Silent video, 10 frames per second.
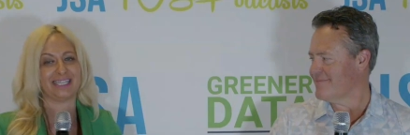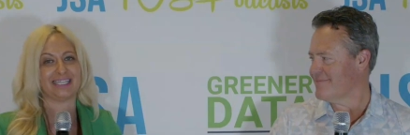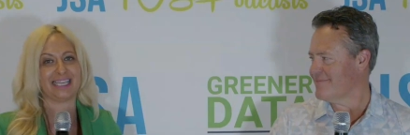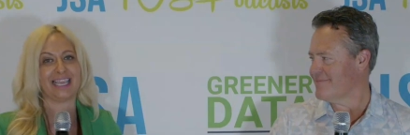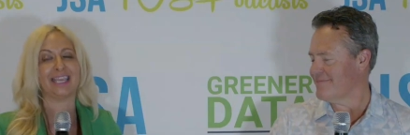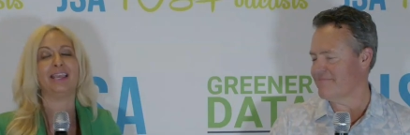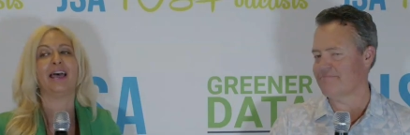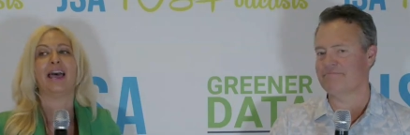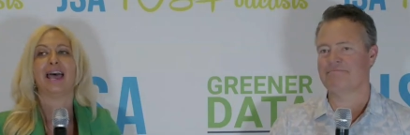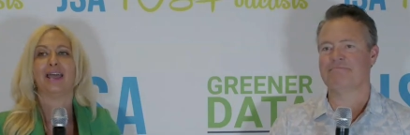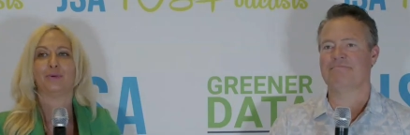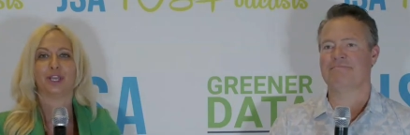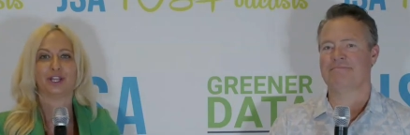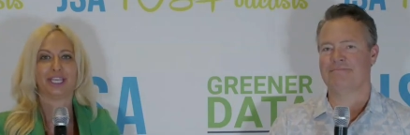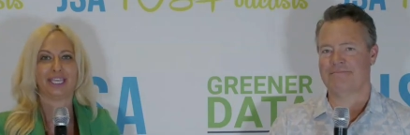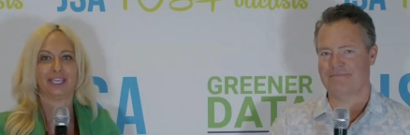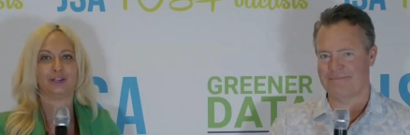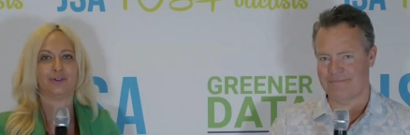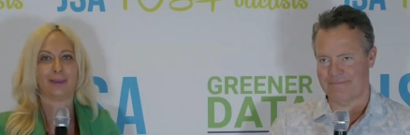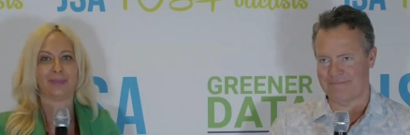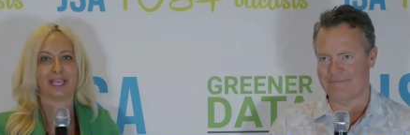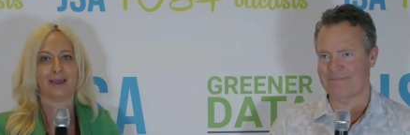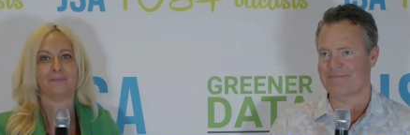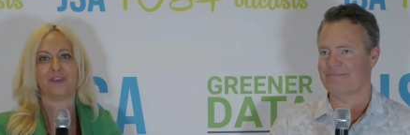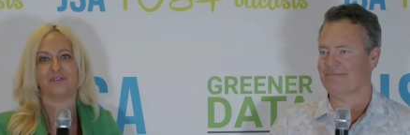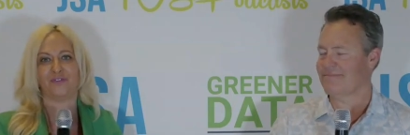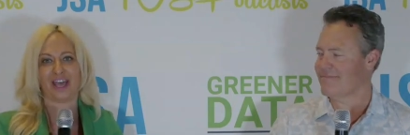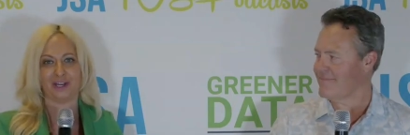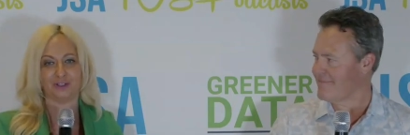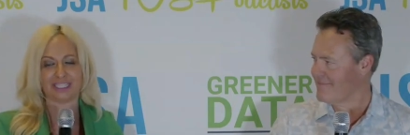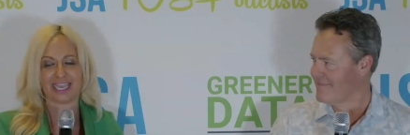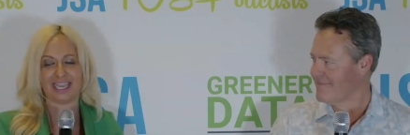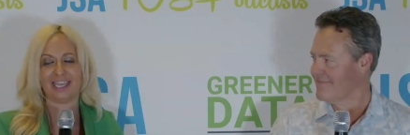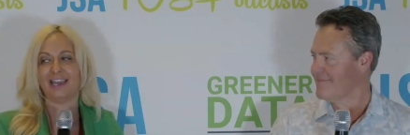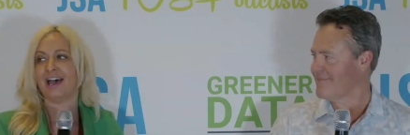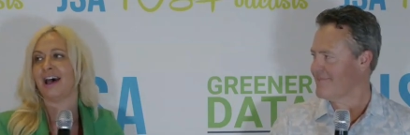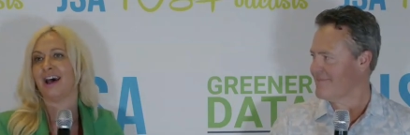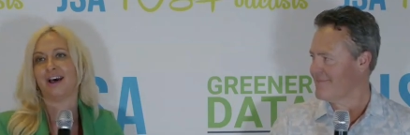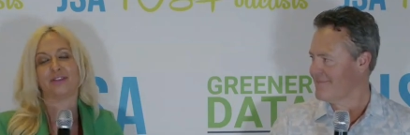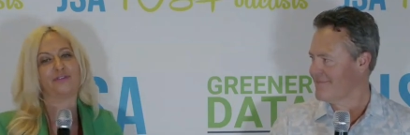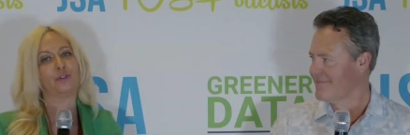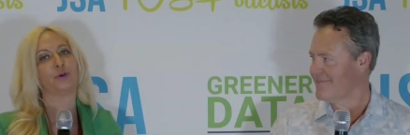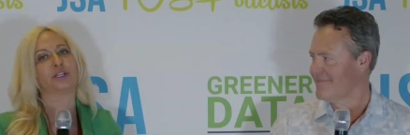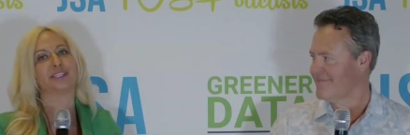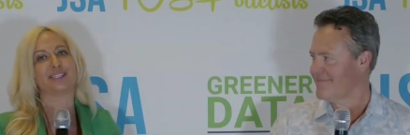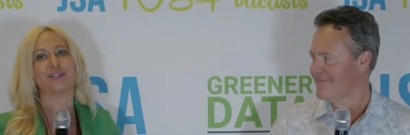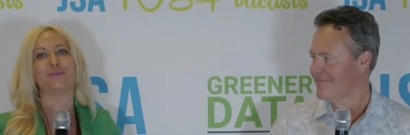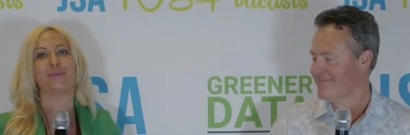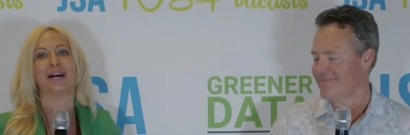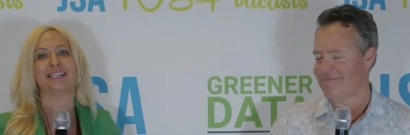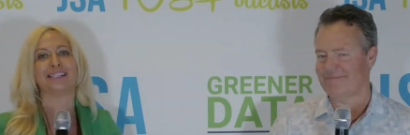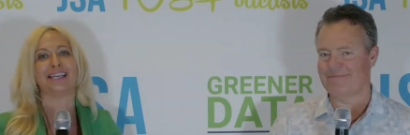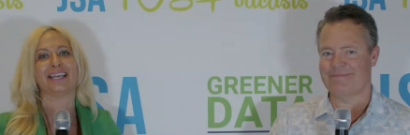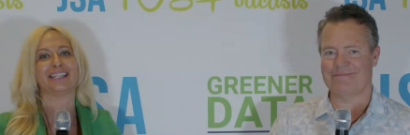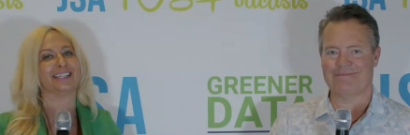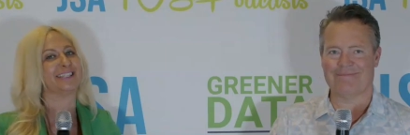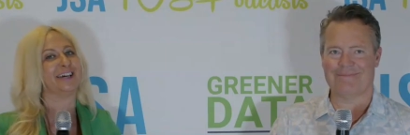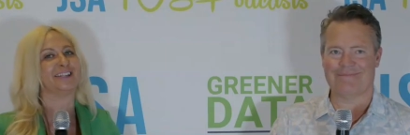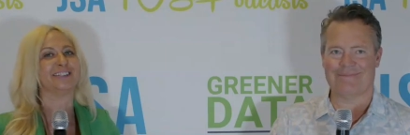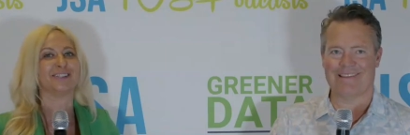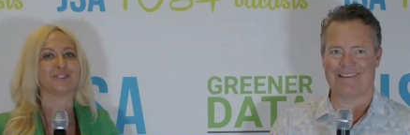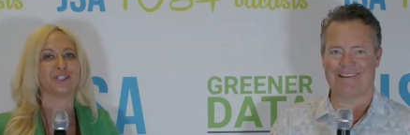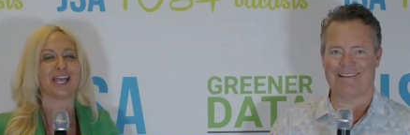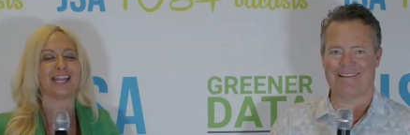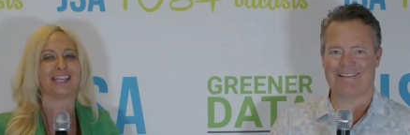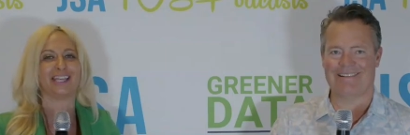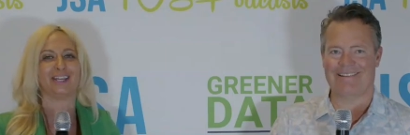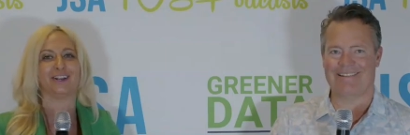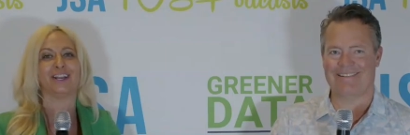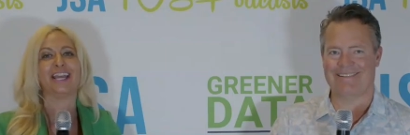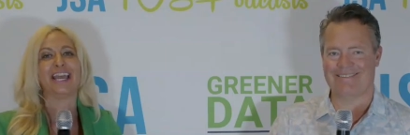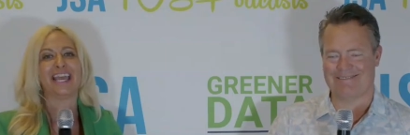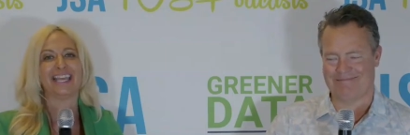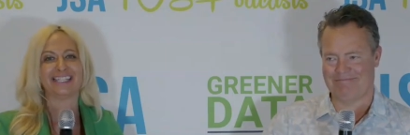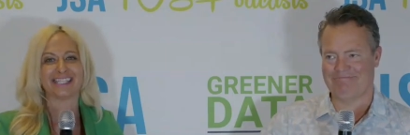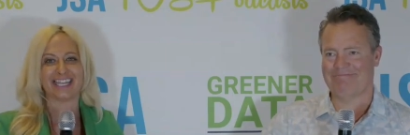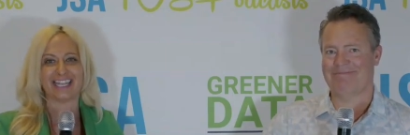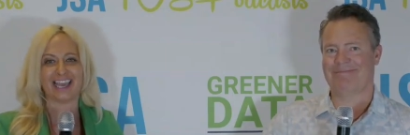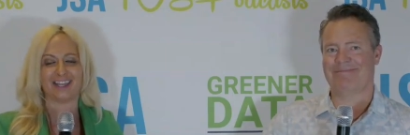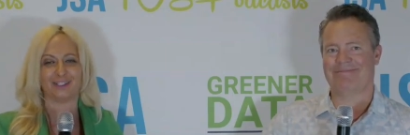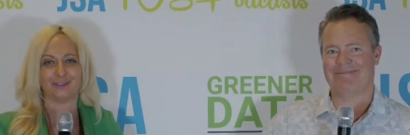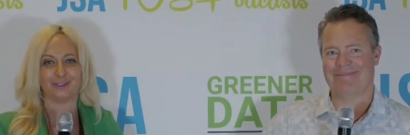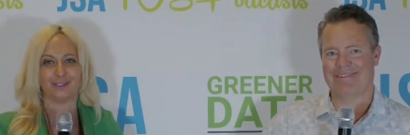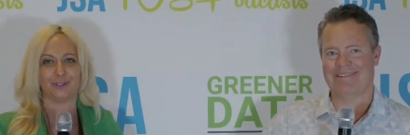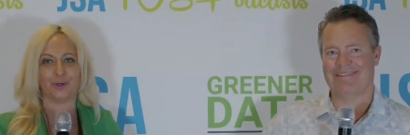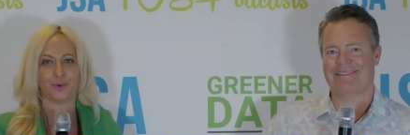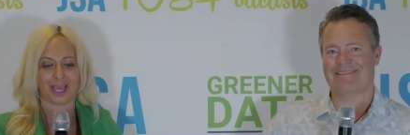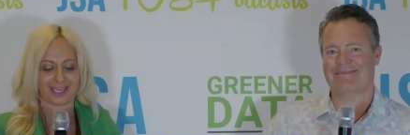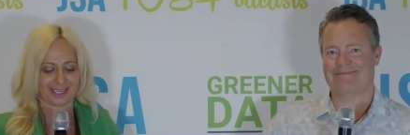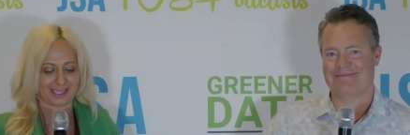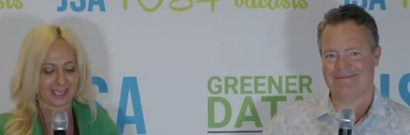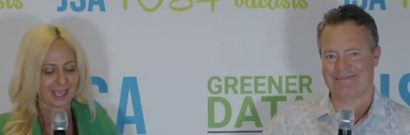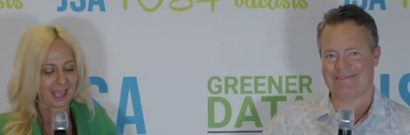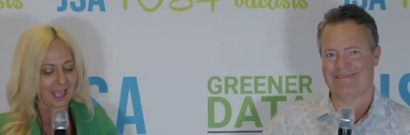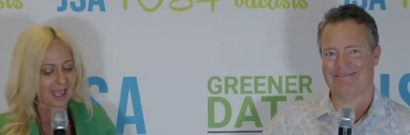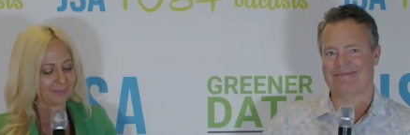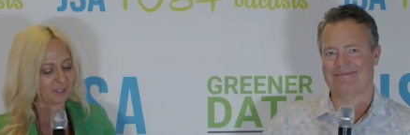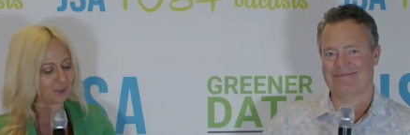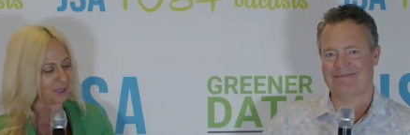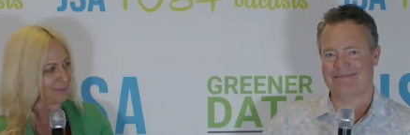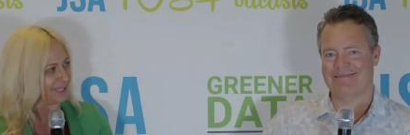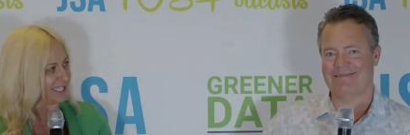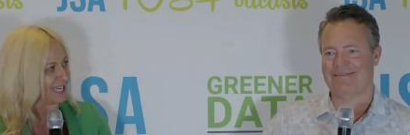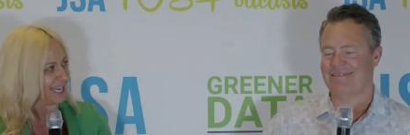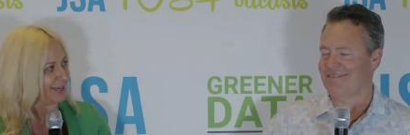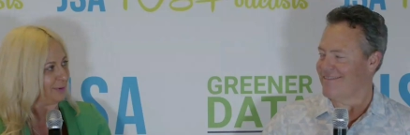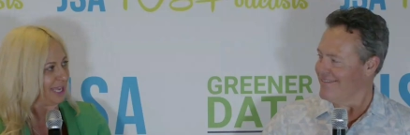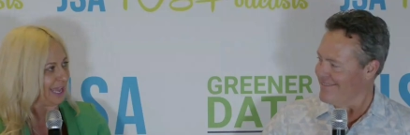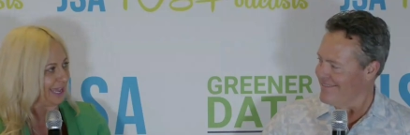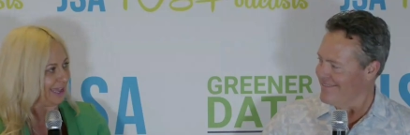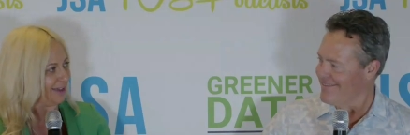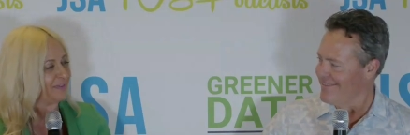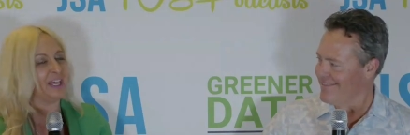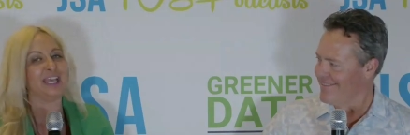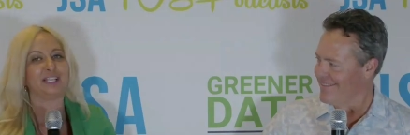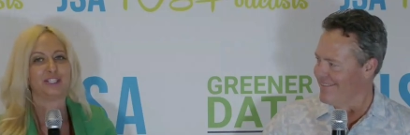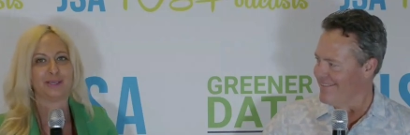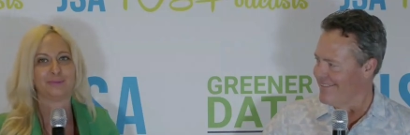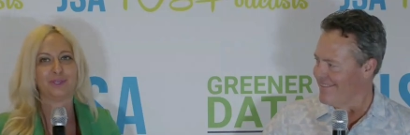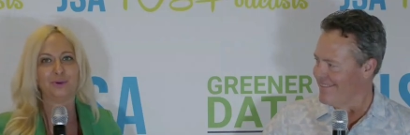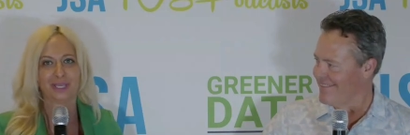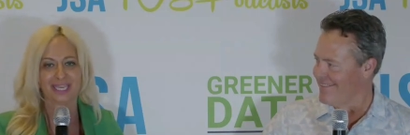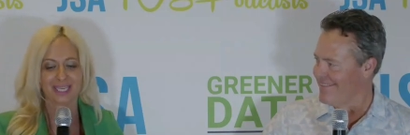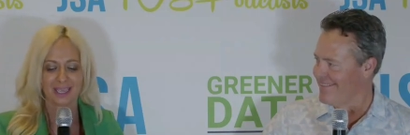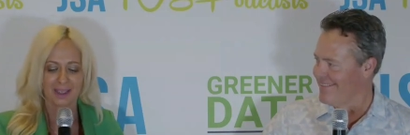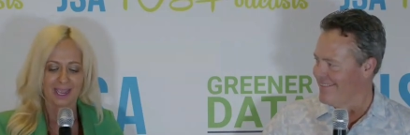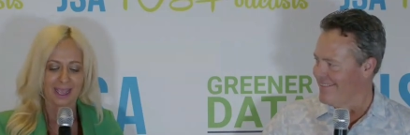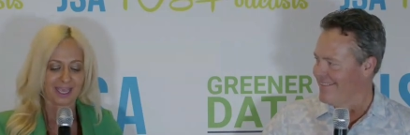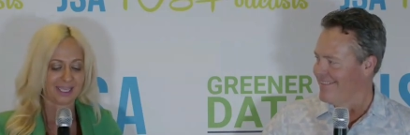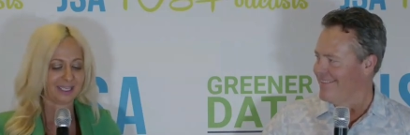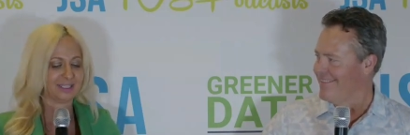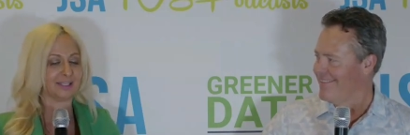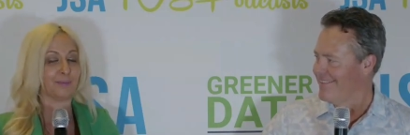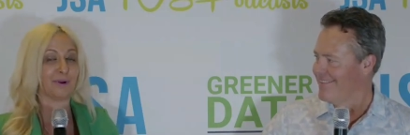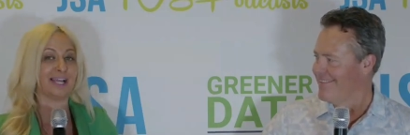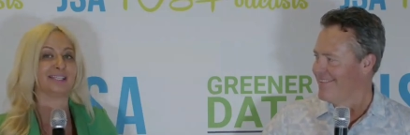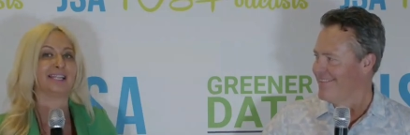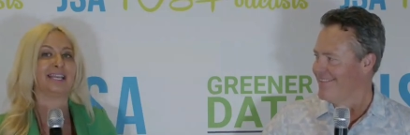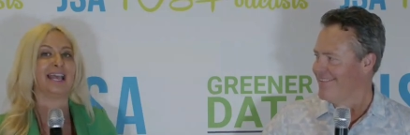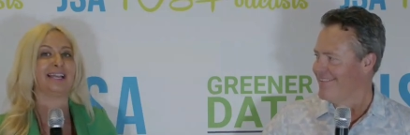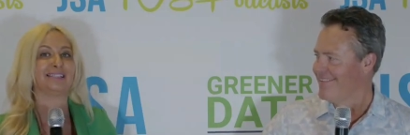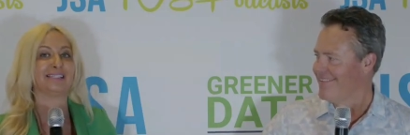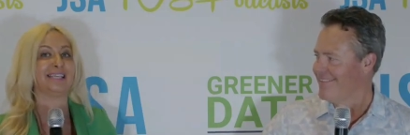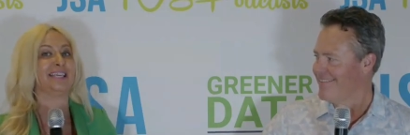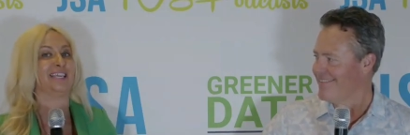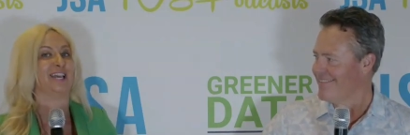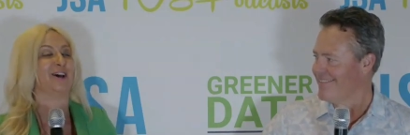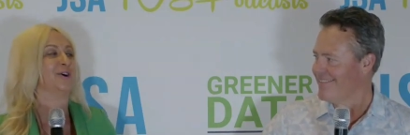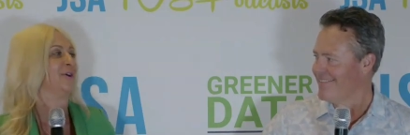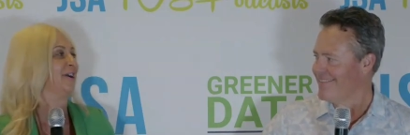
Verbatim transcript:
Speaker 1: to date. And we are here wrapping up the final day. Uh, the floor is still buzzing, the sun is still shining here in sunny Honolulu, Hawaii. Uh, but joining me today, we have Jim Buie. Uh, he is the president and CEO